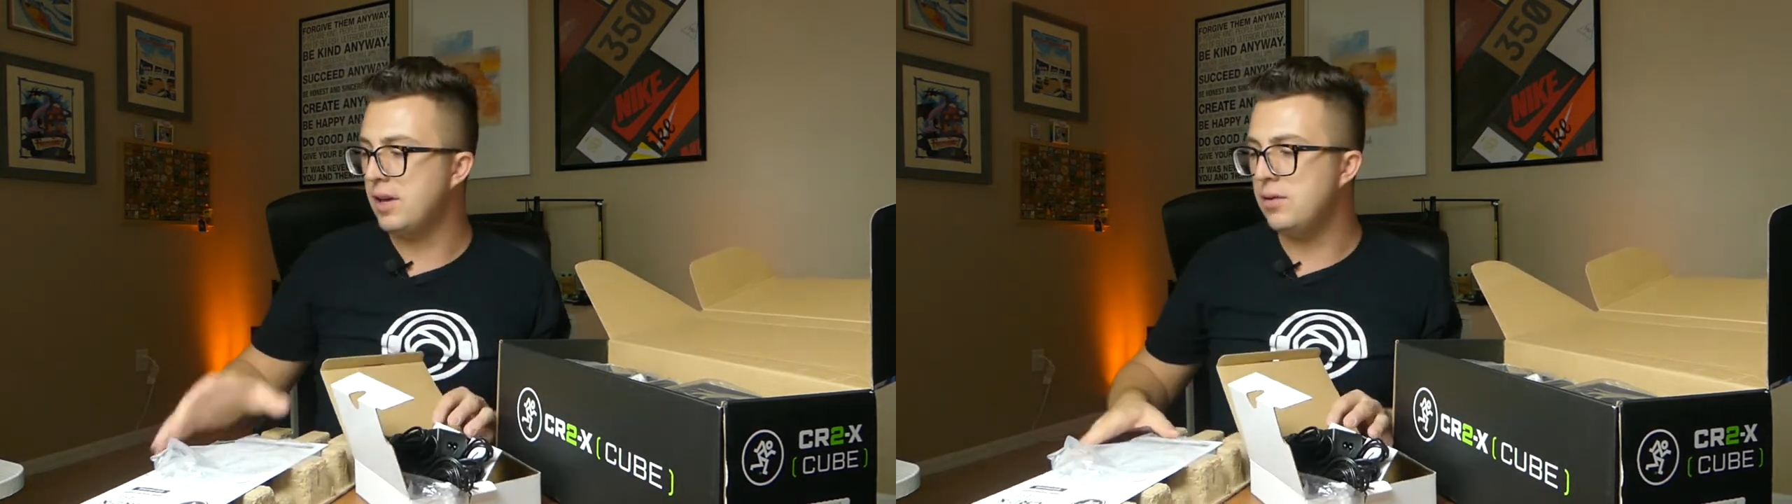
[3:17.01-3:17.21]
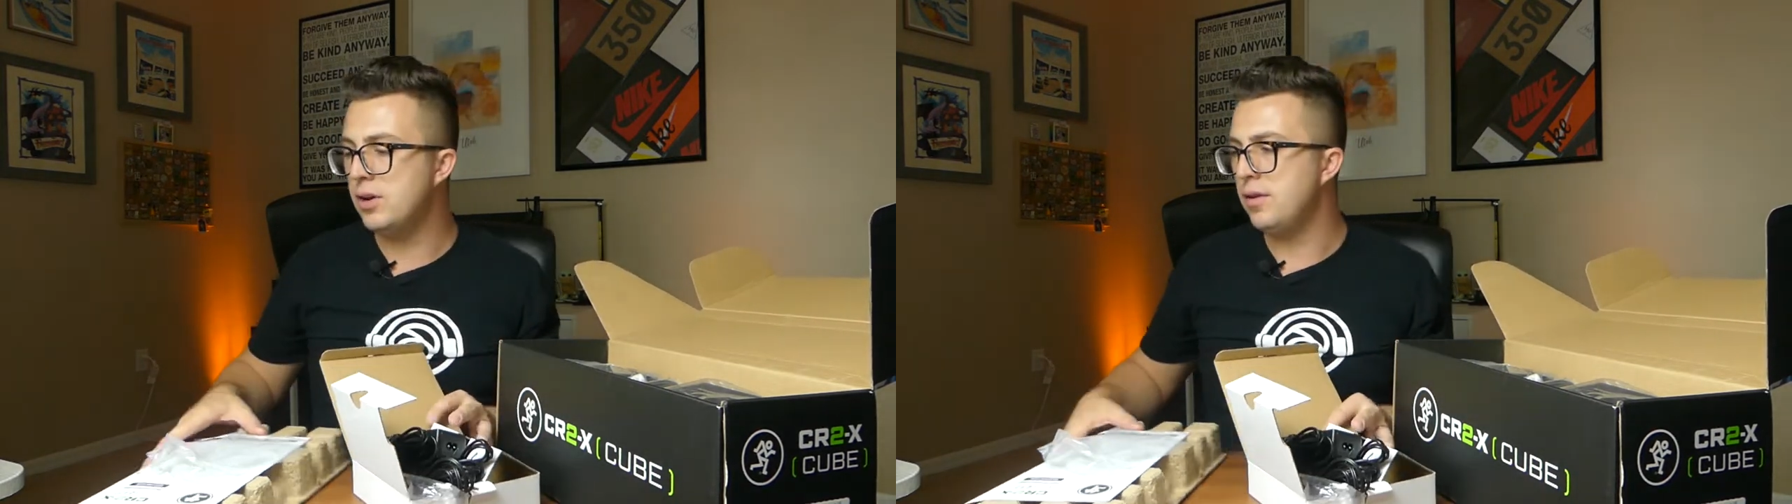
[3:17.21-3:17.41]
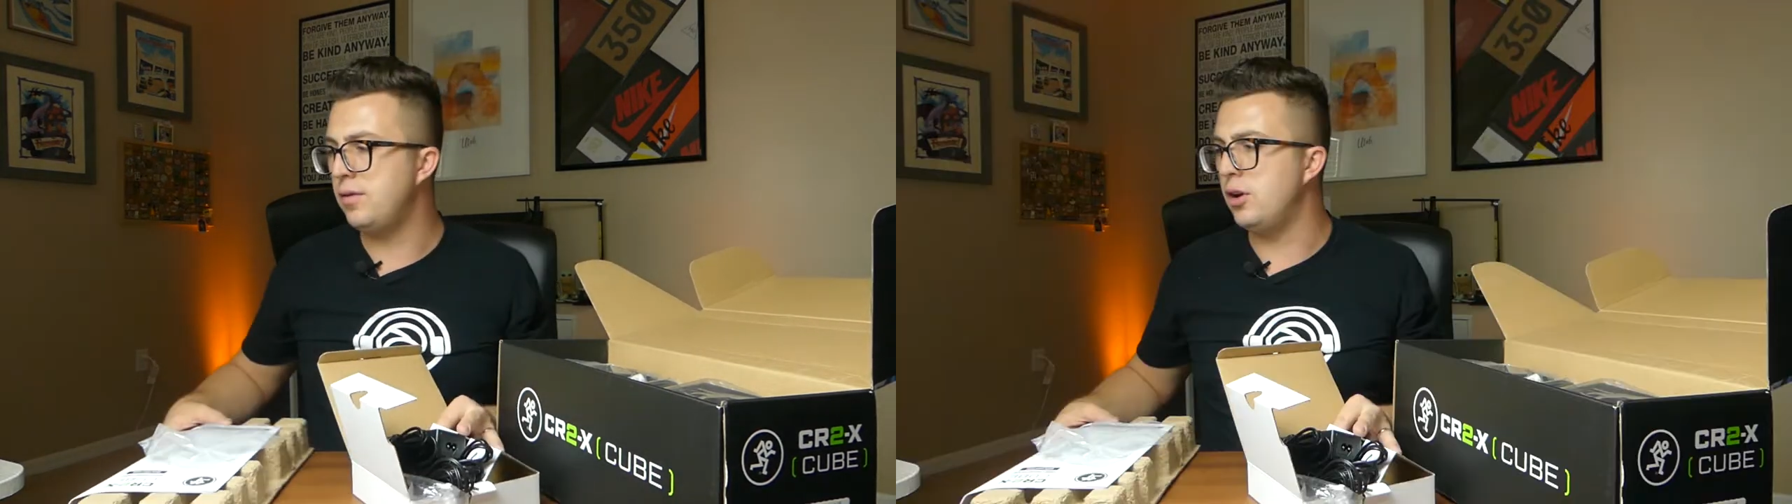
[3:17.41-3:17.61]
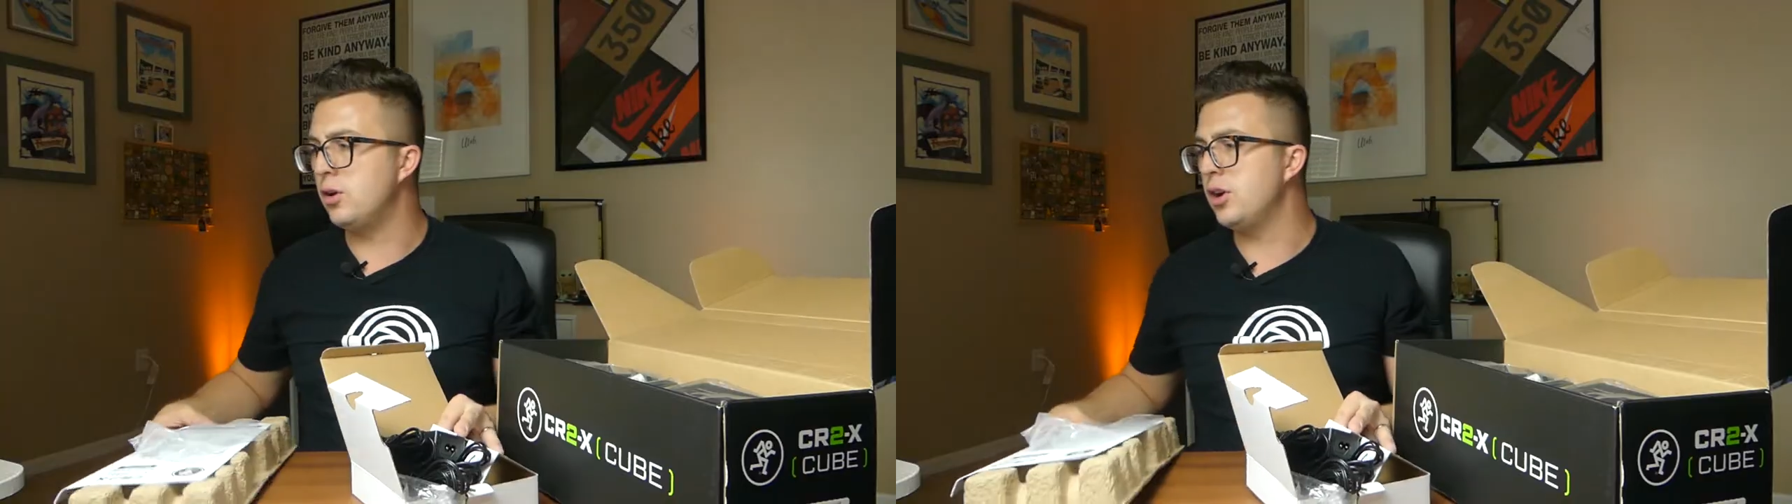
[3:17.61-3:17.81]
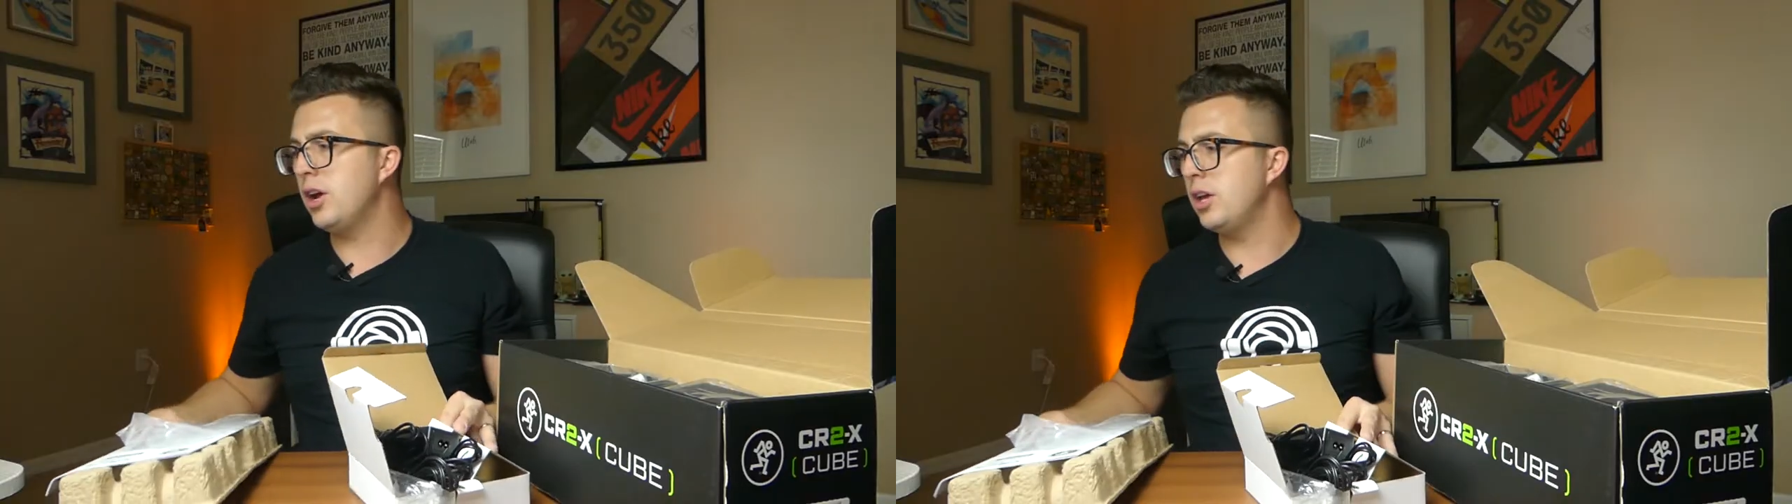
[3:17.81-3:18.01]
Even if, you know,
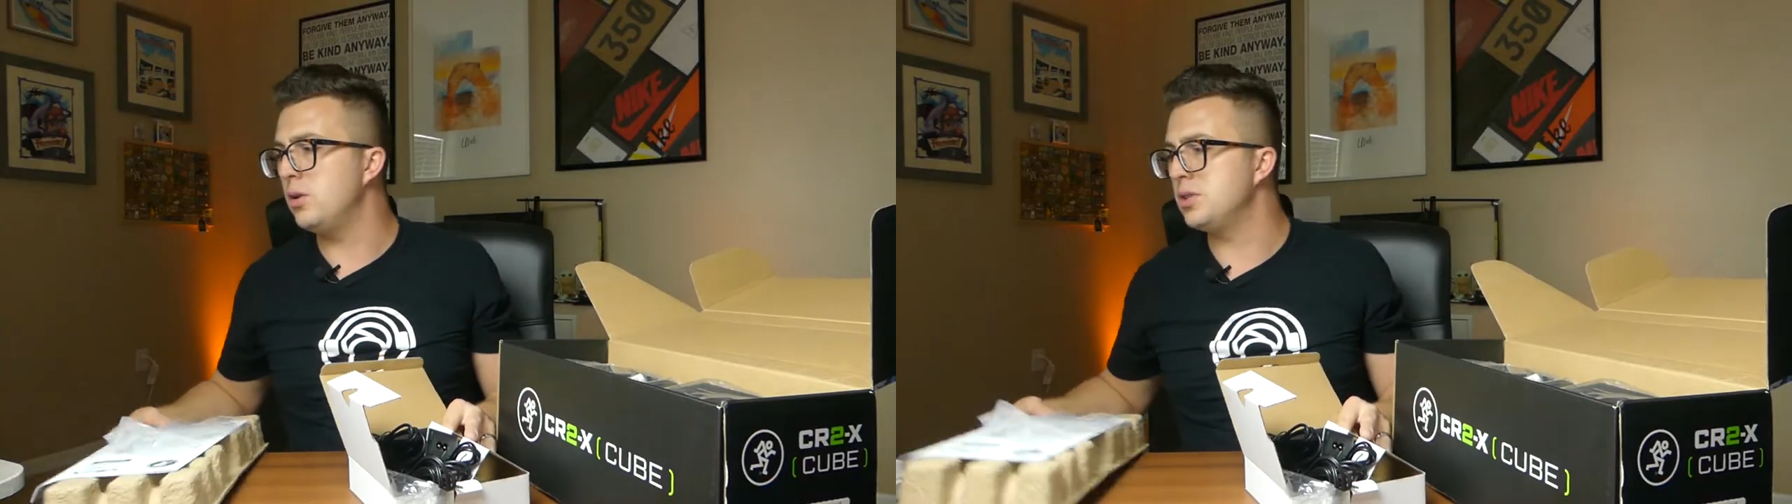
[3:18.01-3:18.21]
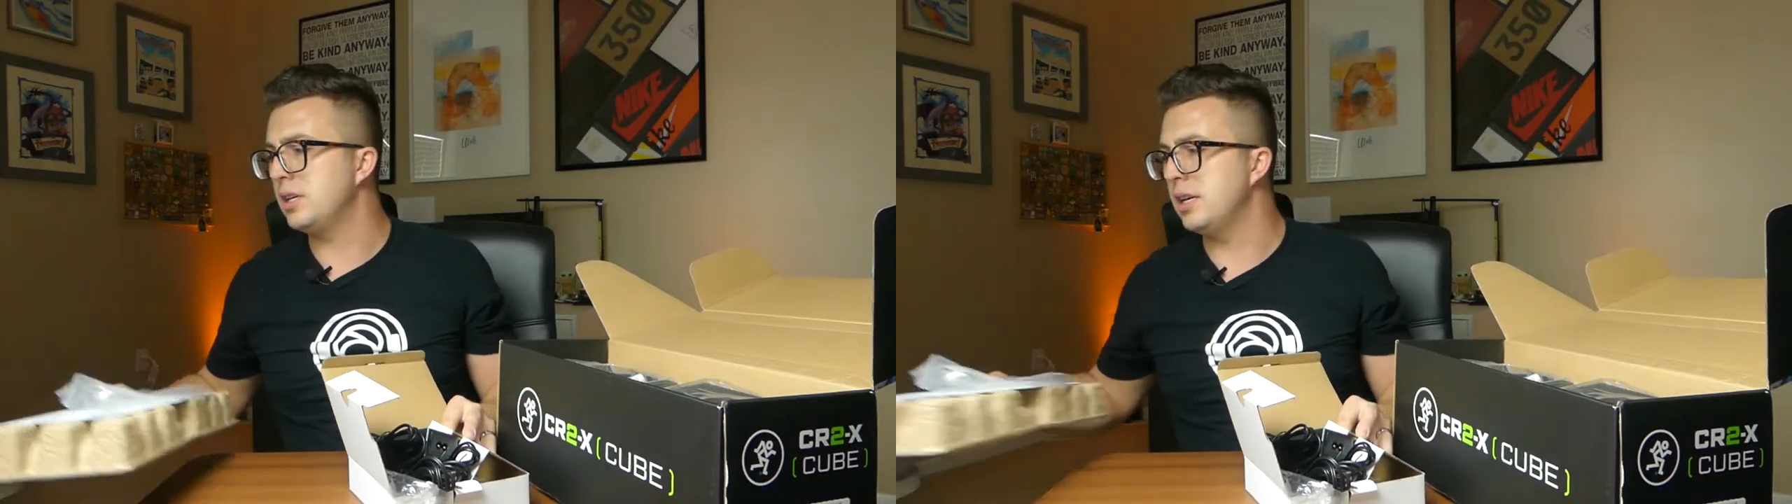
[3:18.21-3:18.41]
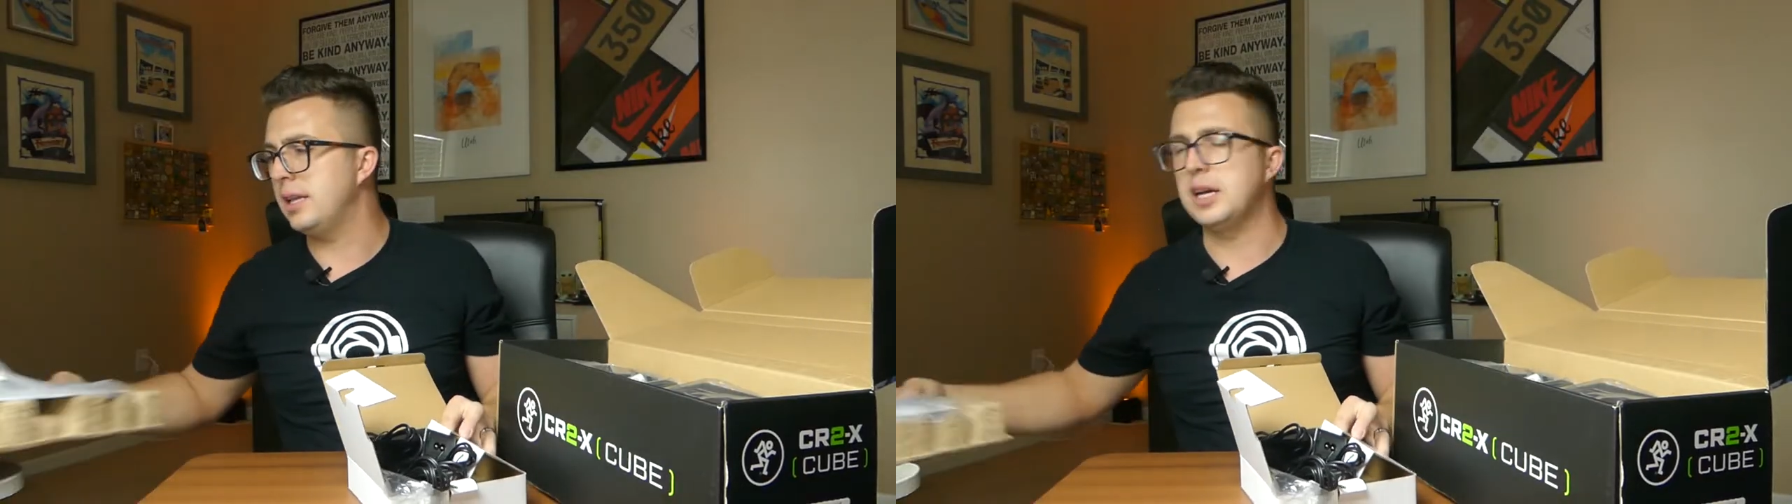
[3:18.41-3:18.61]
you're not using it in